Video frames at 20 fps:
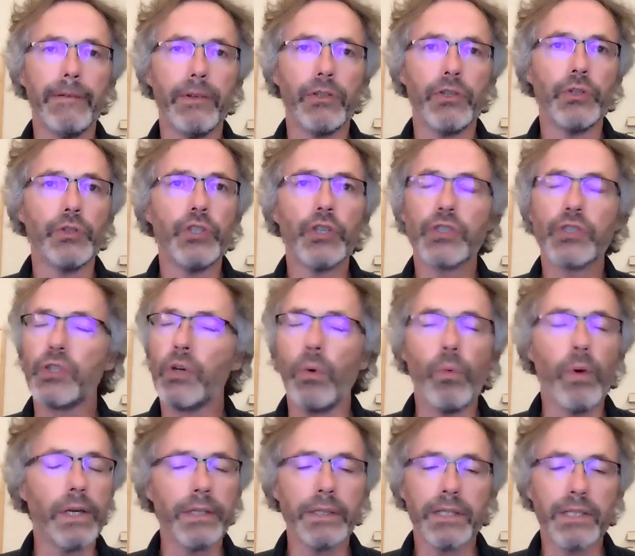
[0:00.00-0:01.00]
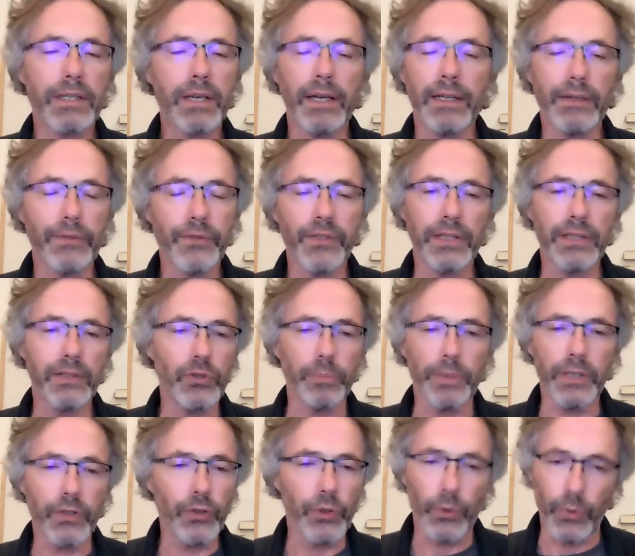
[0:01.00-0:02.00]
You just don't want this kind of thing to
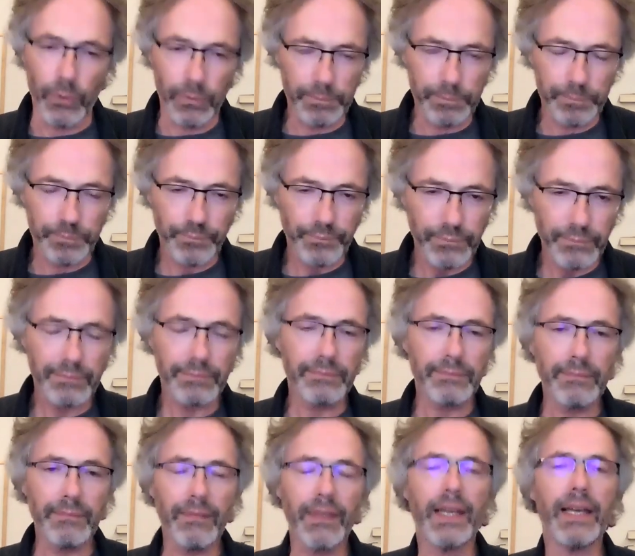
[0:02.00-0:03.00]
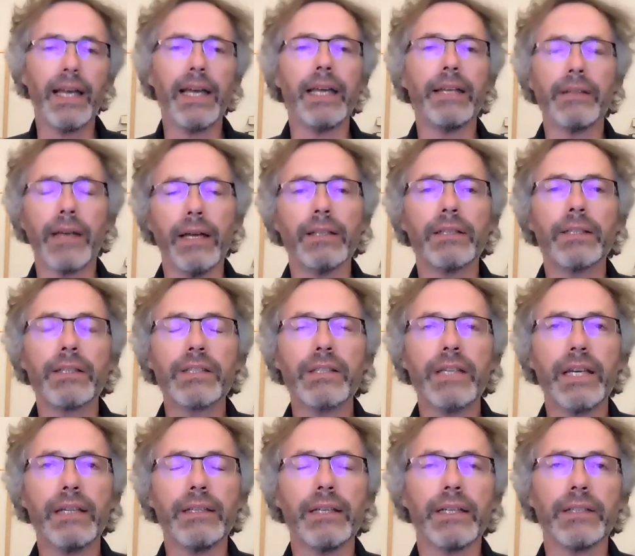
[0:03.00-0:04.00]
be true. And I
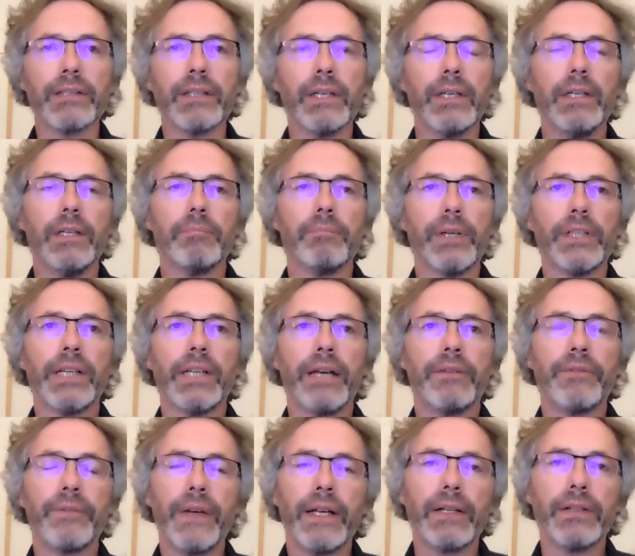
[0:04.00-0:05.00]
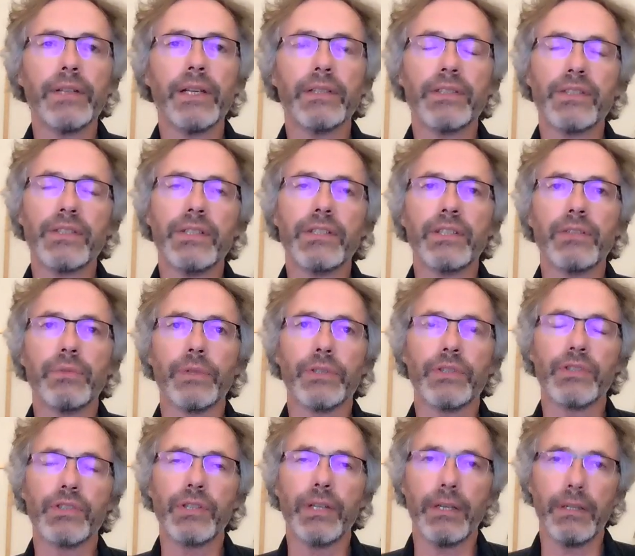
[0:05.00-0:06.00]
understand that. But I felt that since it
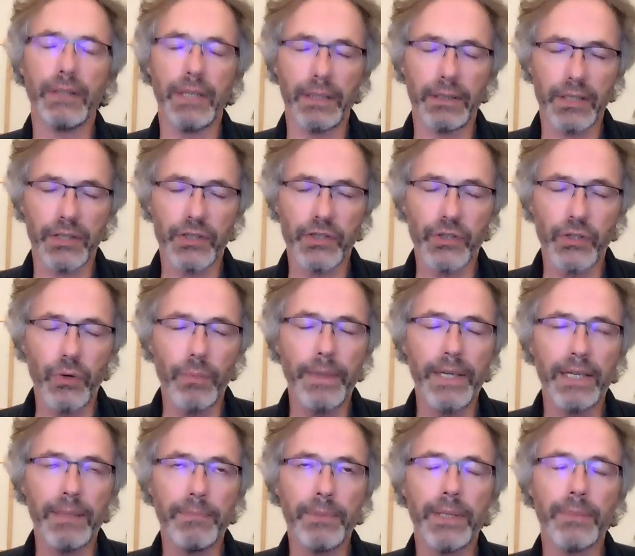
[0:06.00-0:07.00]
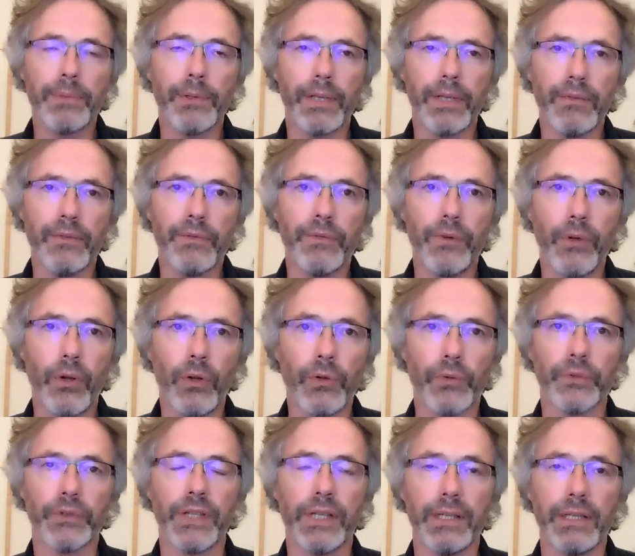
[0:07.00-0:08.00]
was, that there are so many people
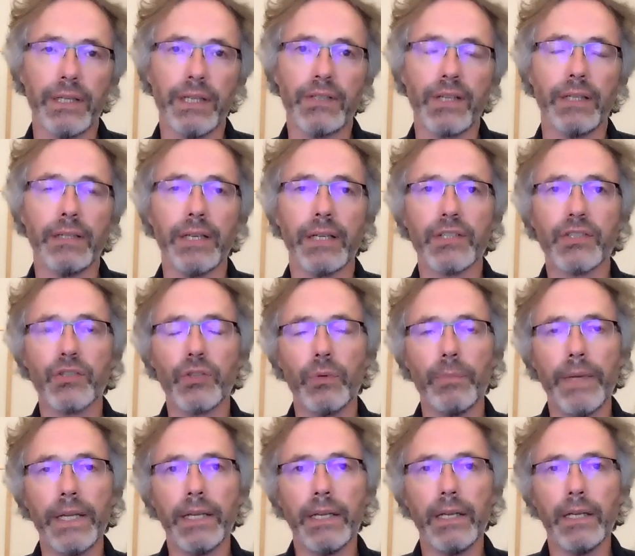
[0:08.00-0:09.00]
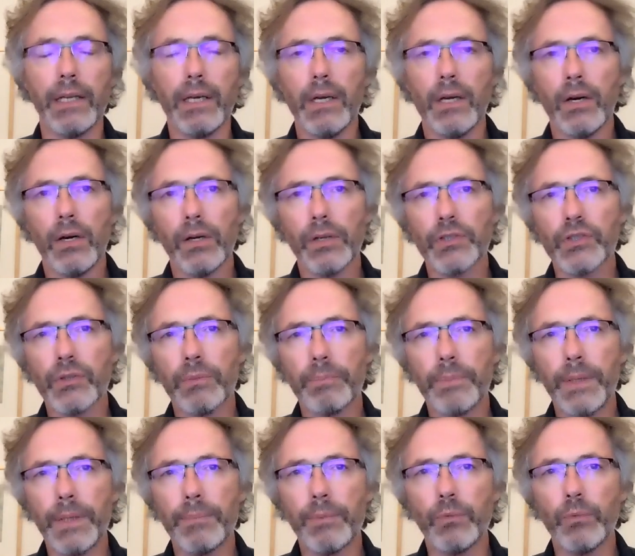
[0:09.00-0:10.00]
involved in this, and there's so many also
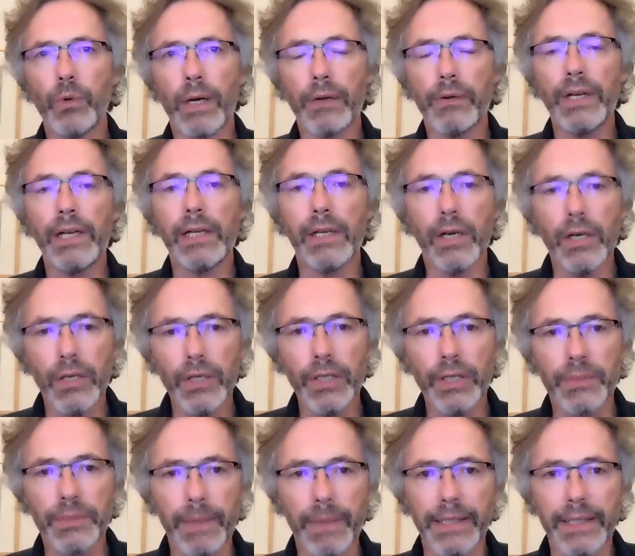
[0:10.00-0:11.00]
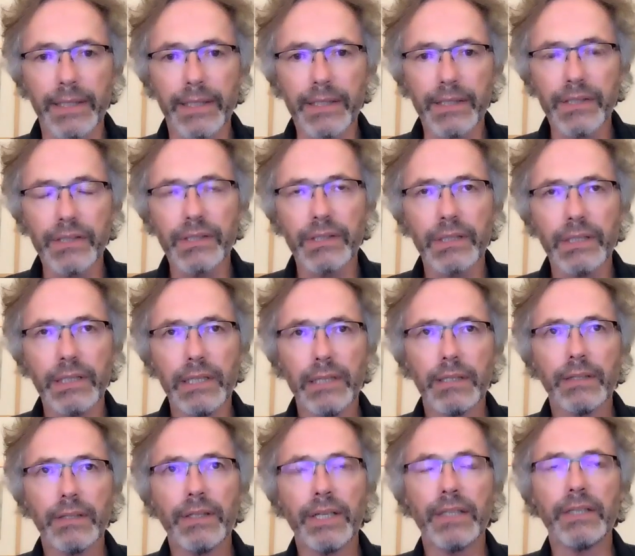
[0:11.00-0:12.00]
people who are really hurt by this,
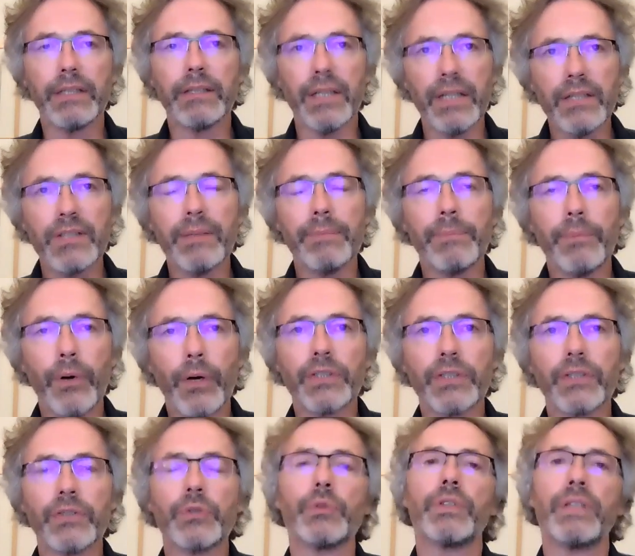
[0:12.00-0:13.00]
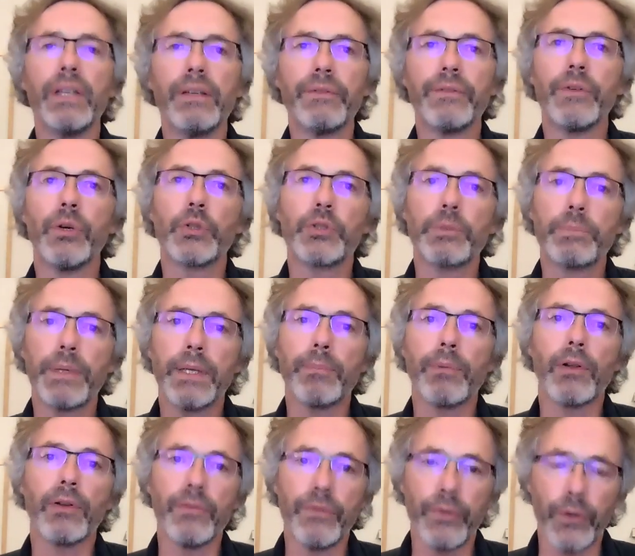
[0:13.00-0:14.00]
that it is important to give those
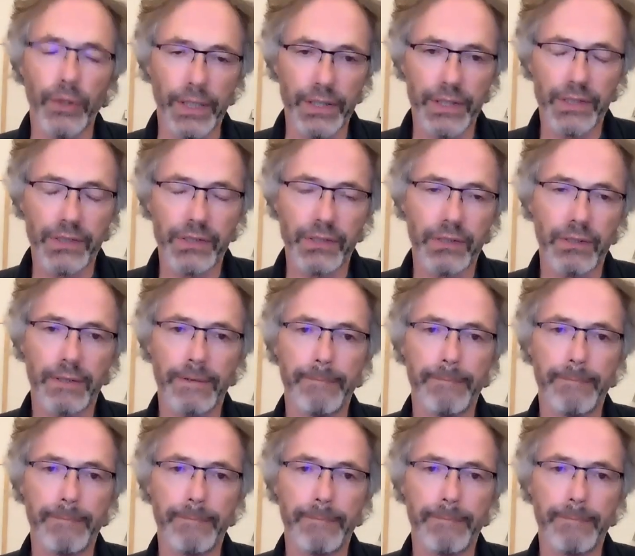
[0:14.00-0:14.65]
people a voice.